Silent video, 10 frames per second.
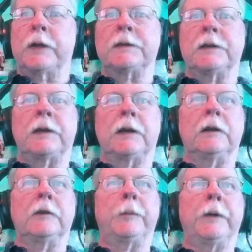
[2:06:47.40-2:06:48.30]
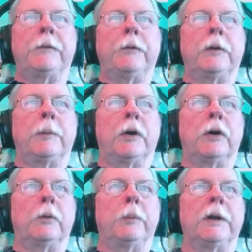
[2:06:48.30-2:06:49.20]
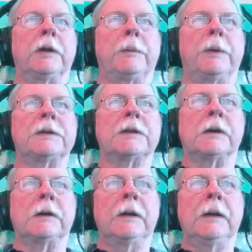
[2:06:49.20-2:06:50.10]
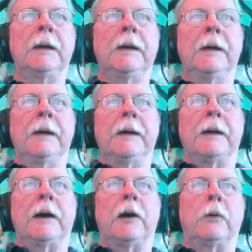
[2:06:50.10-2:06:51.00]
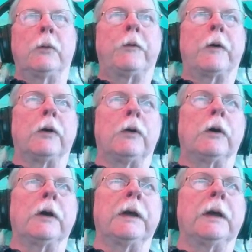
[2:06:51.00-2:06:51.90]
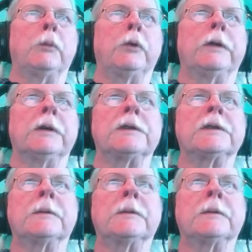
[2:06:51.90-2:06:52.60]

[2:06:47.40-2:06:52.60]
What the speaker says: the tentative plan for tomorrow, but it depends on how far along I am with this.